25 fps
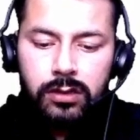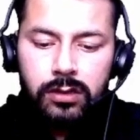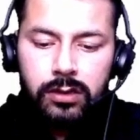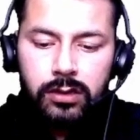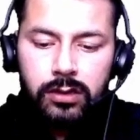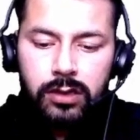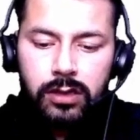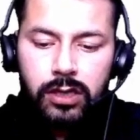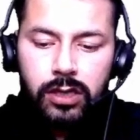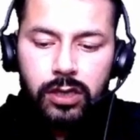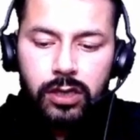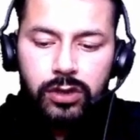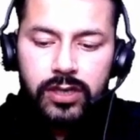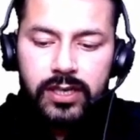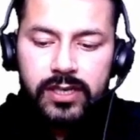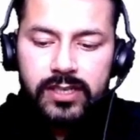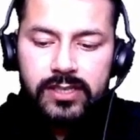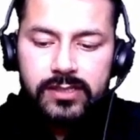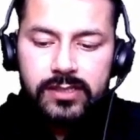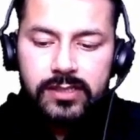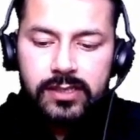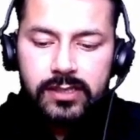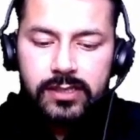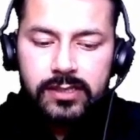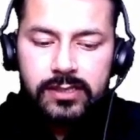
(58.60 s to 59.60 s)
Now let's
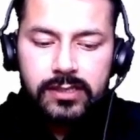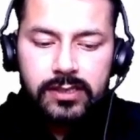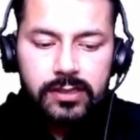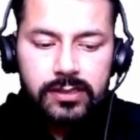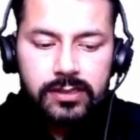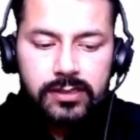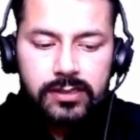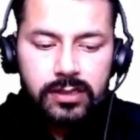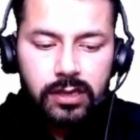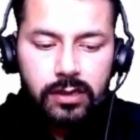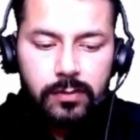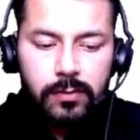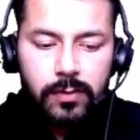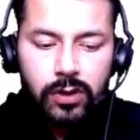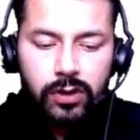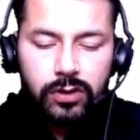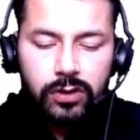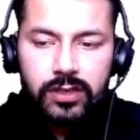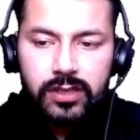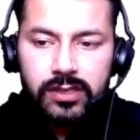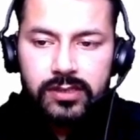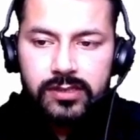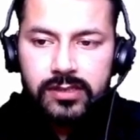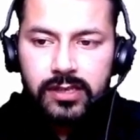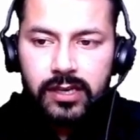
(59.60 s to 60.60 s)
discuss about
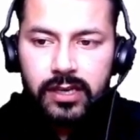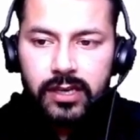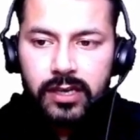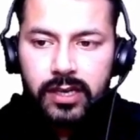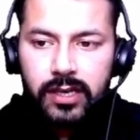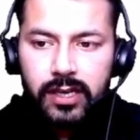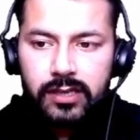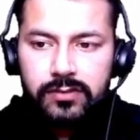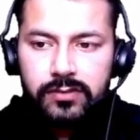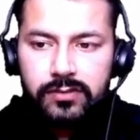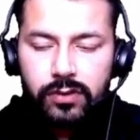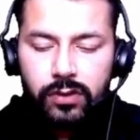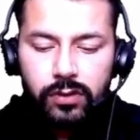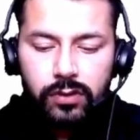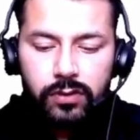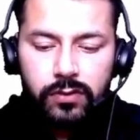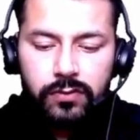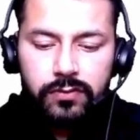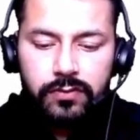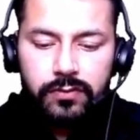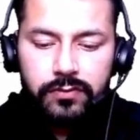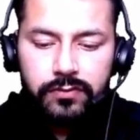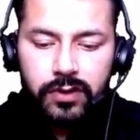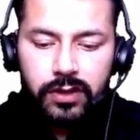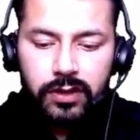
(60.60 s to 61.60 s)
the syntax of
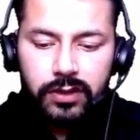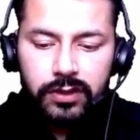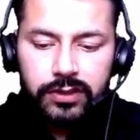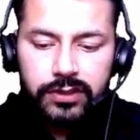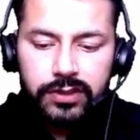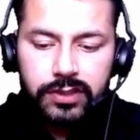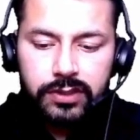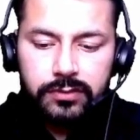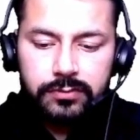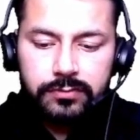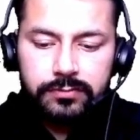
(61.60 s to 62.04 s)
function.